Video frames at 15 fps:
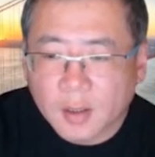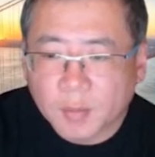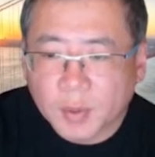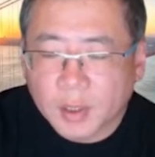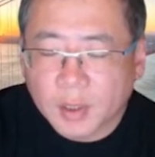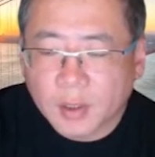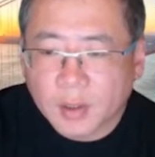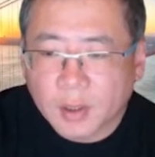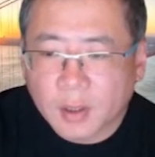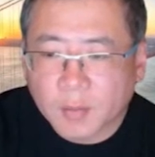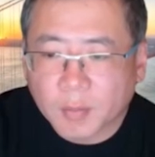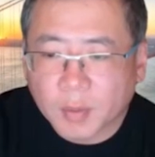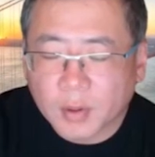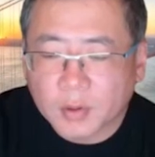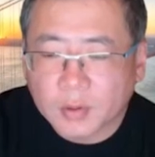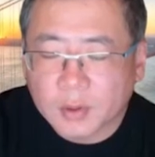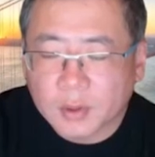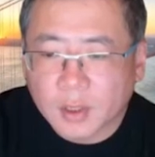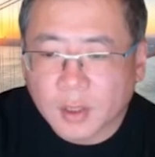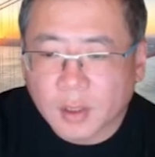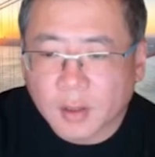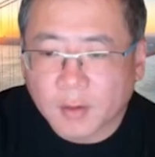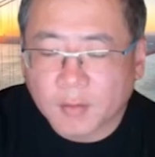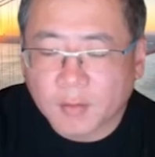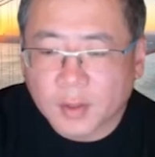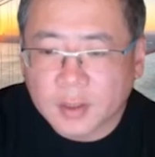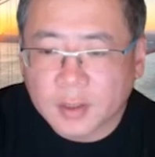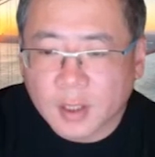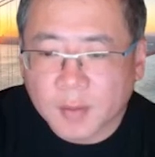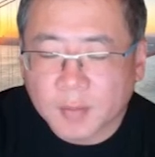particular post of
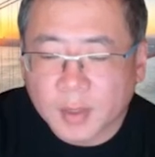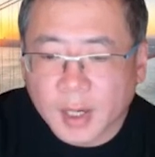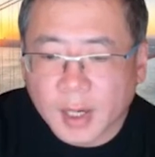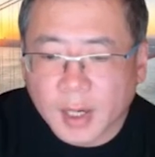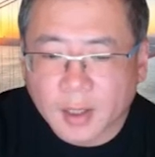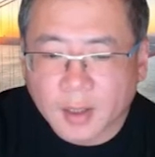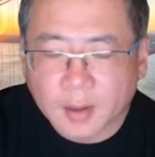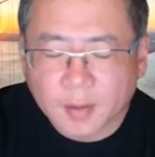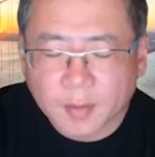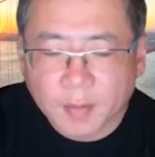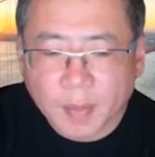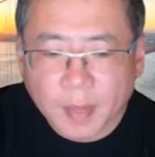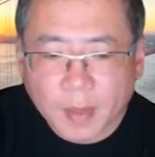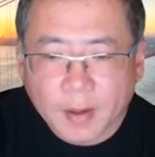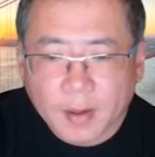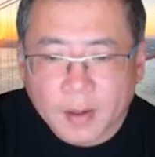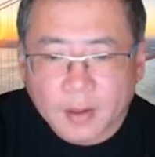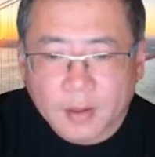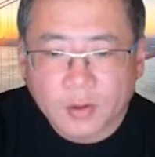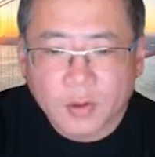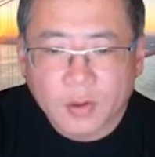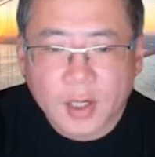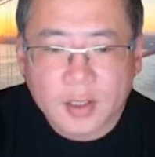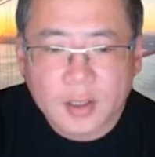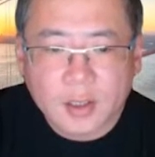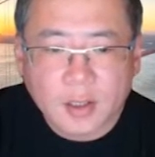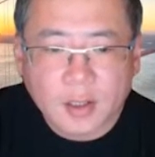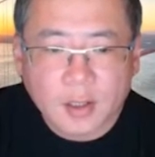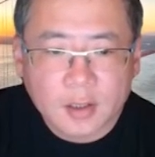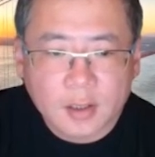the same tag. So you can
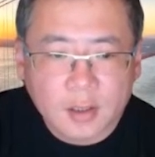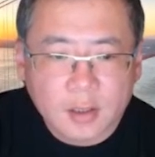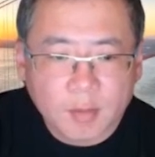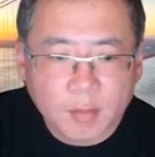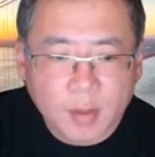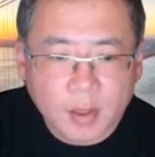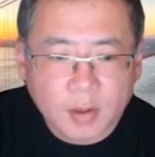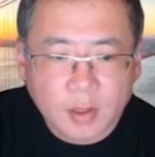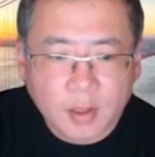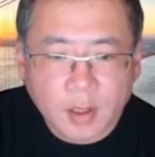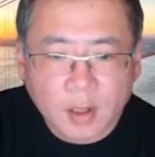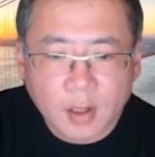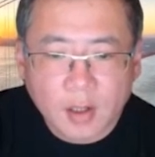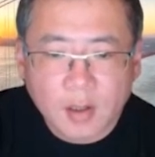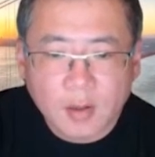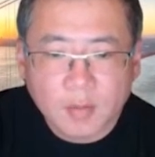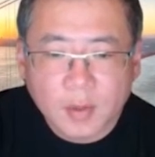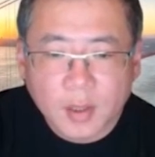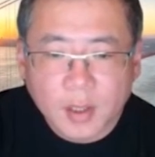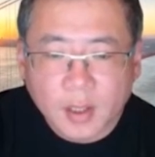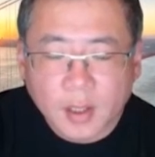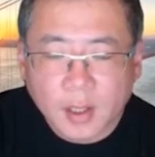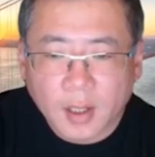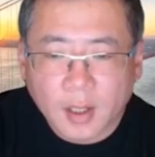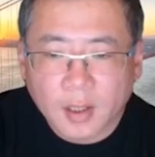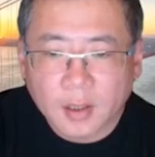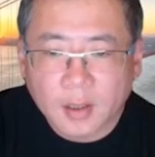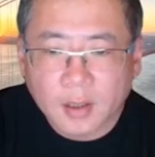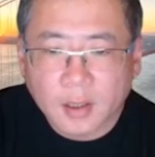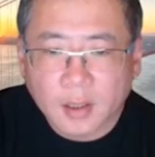see this is the multi-hop
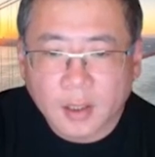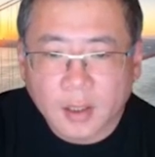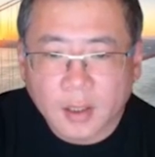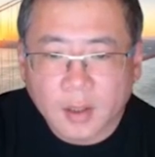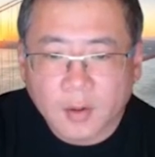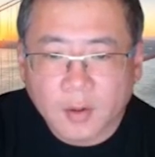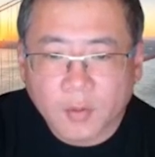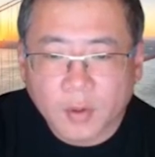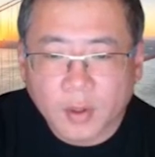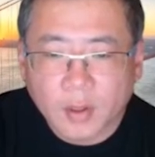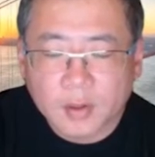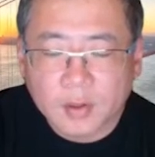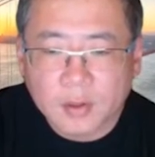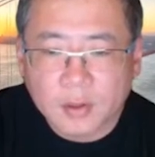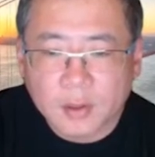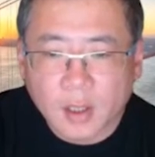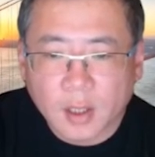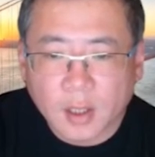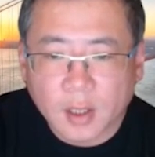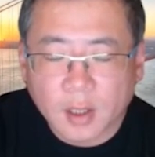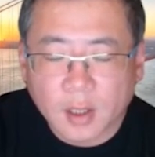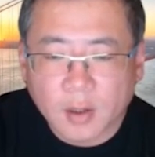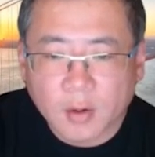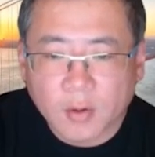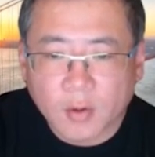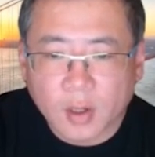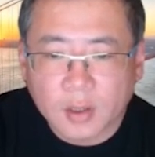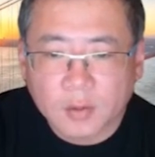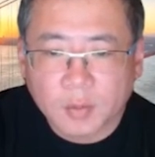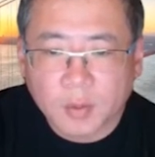and with
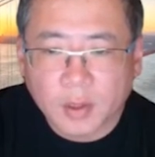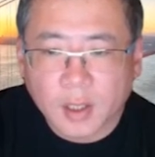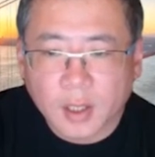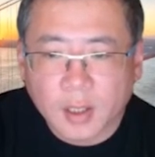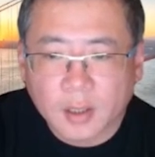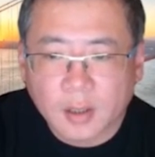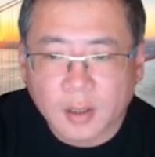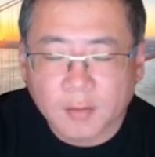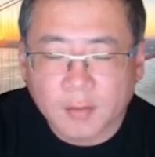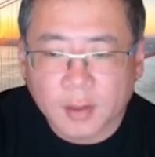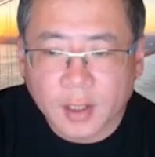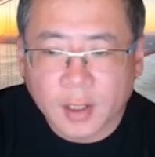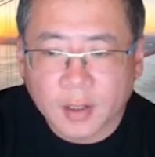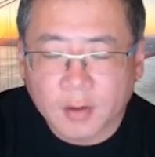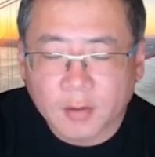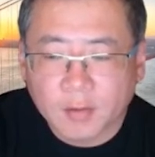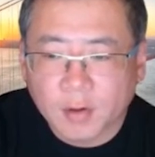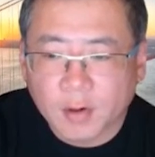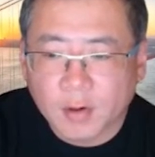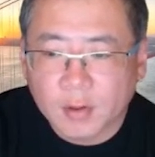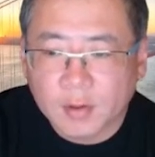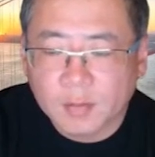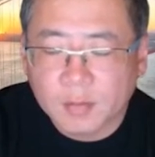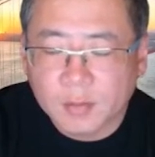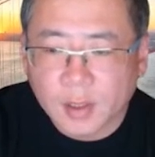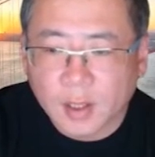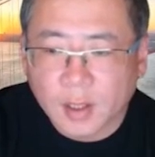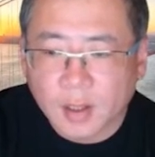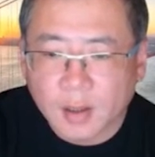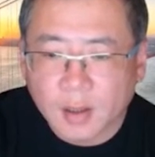cross product of another forum,
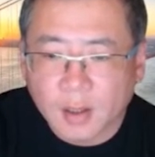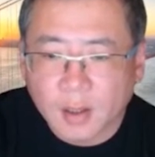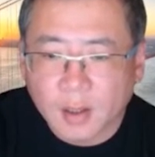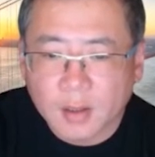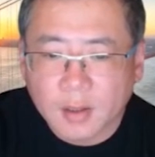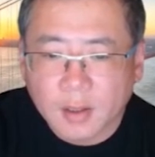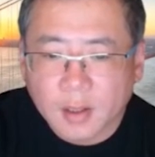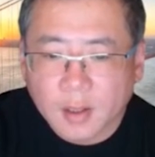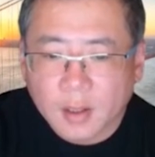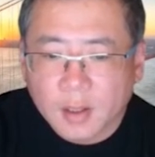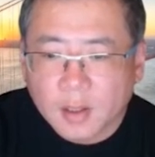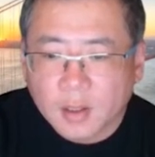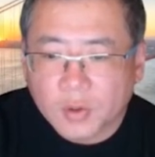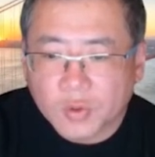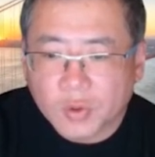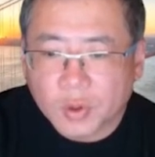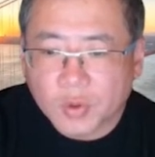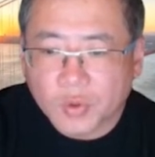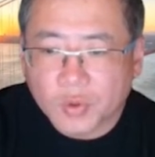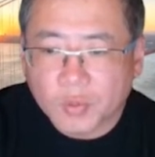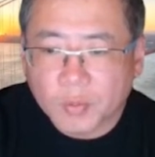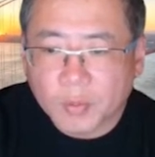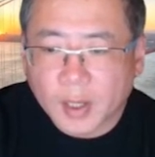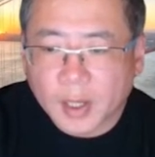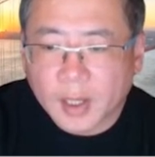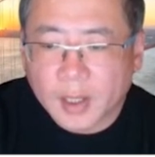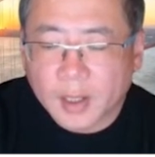and then do a group by,